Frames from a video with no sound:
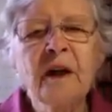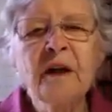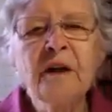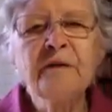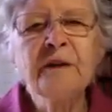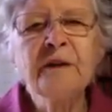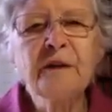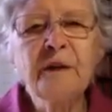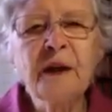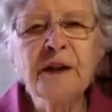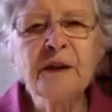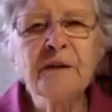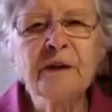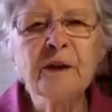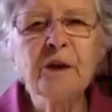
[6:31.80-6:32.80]
For the rest
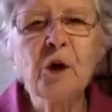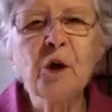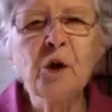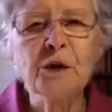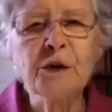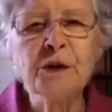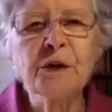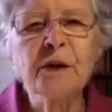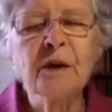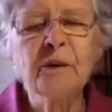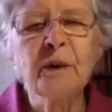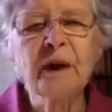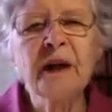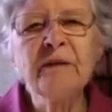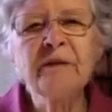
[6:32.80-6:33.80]
of the course,
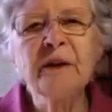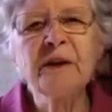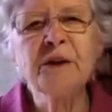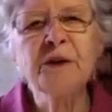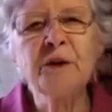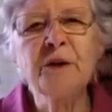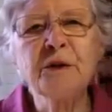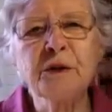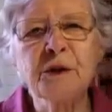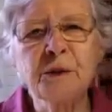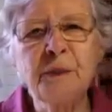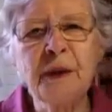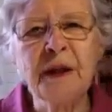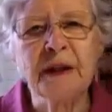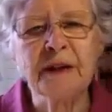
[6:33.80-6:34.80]
whenever a student
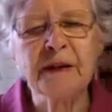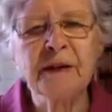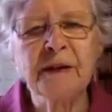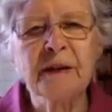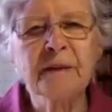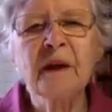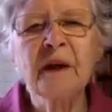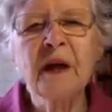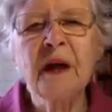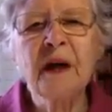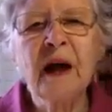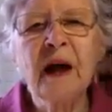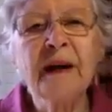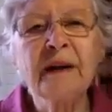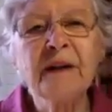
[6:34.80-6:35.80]
speaks,
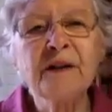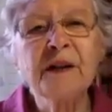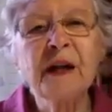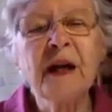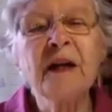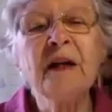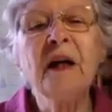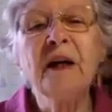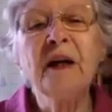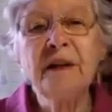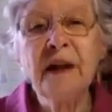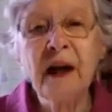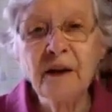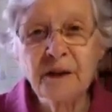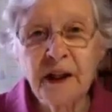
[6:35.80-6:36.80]
I can say,
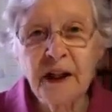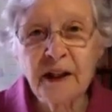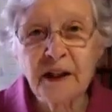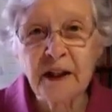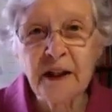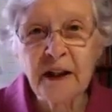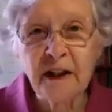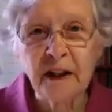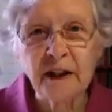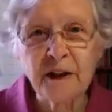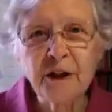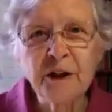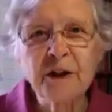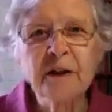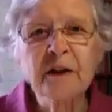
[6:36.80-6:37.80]
now say it in
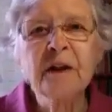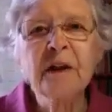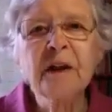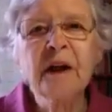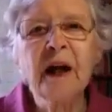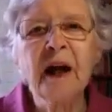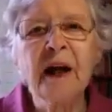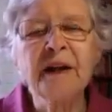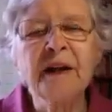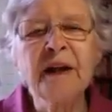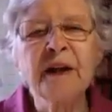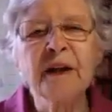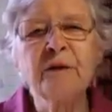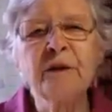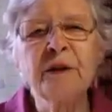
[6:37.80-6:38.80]
English, and he
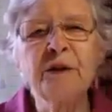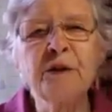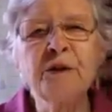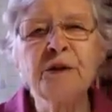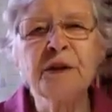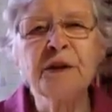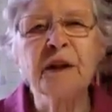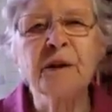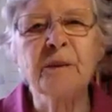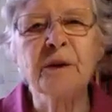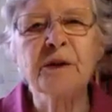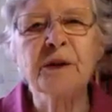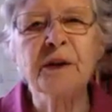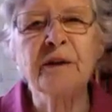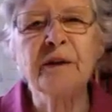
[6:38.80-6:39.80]
can reduce
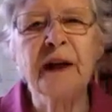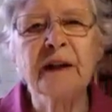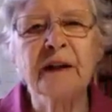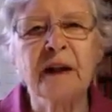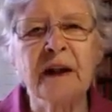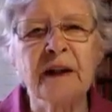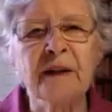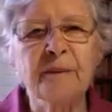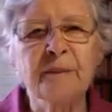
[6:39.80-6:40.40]
syllables correctly.